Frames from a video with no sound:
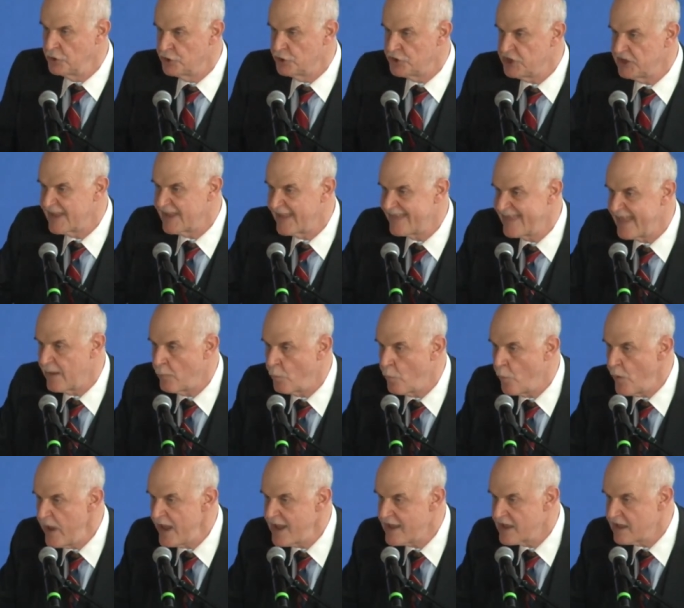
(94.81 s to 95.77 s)
you see that the
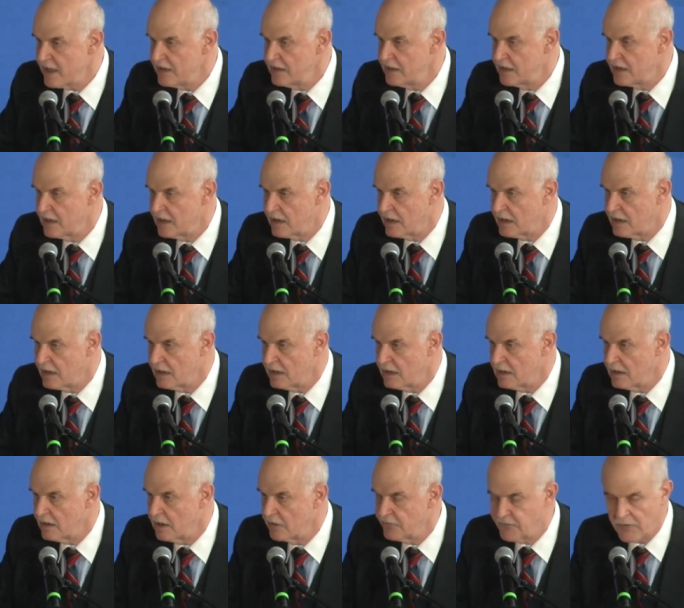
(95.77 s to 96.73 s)
weakening
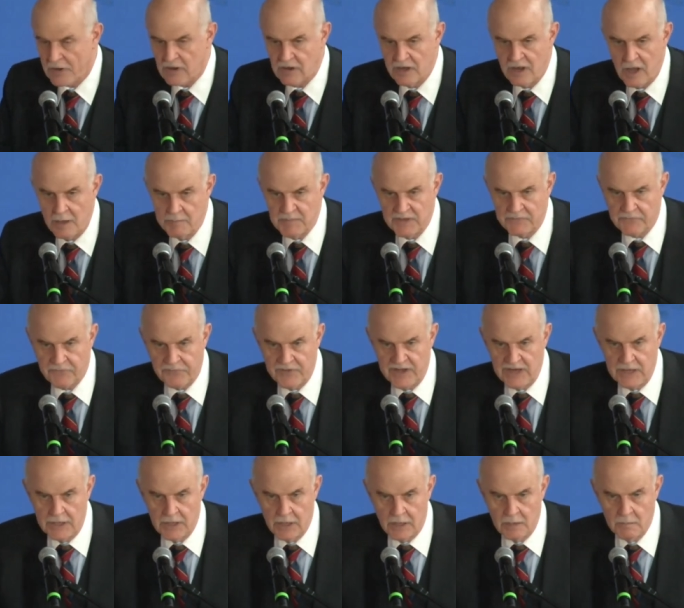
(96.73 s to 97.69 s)
of economic
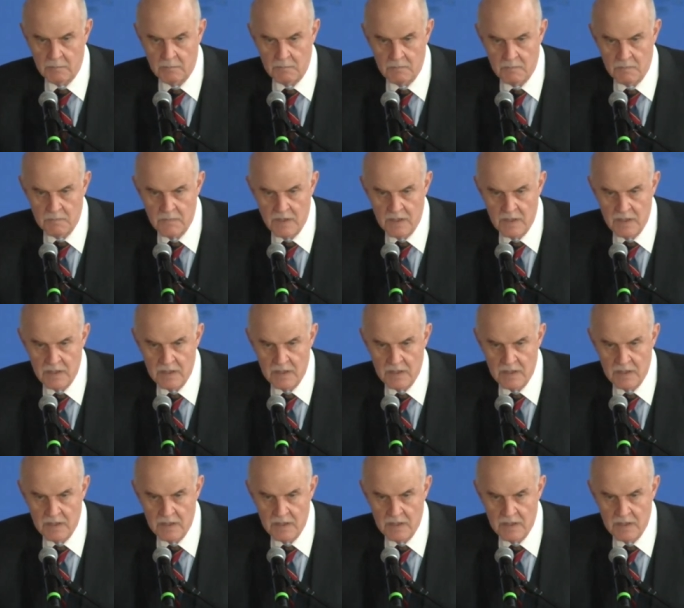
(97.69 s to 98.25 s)
freedom